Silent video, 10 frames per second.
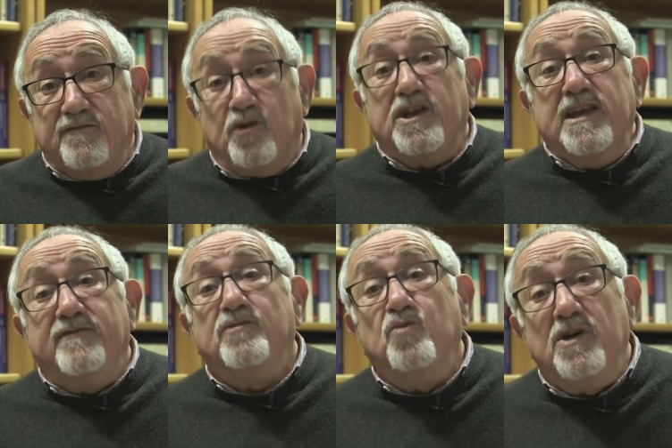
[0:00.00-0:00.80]
you've got
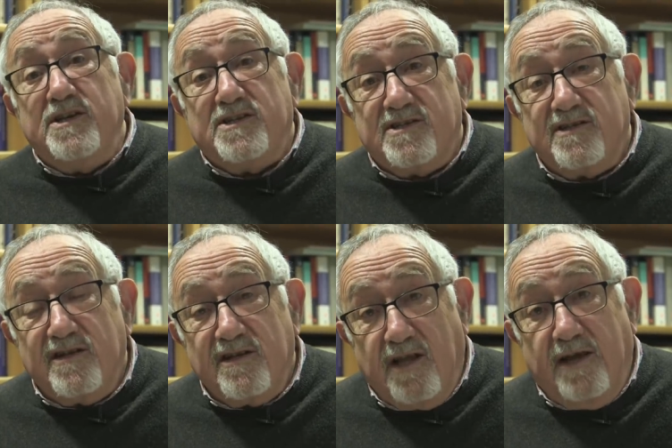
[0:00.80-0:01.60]
even worse
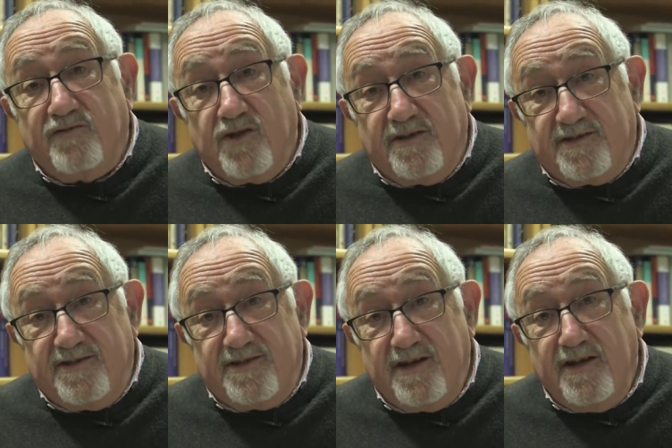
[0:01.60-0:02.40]
life
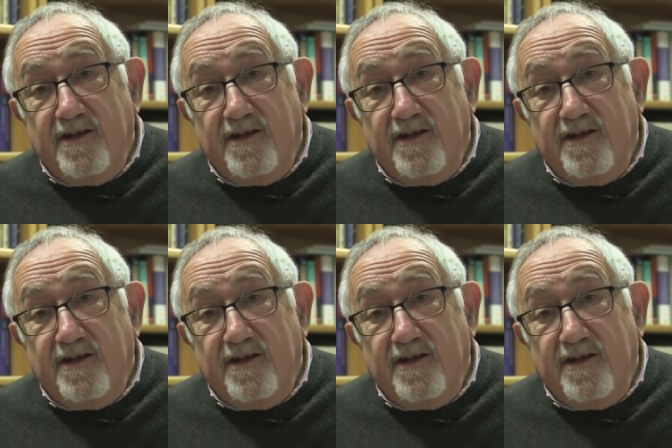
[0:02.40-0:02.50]
chances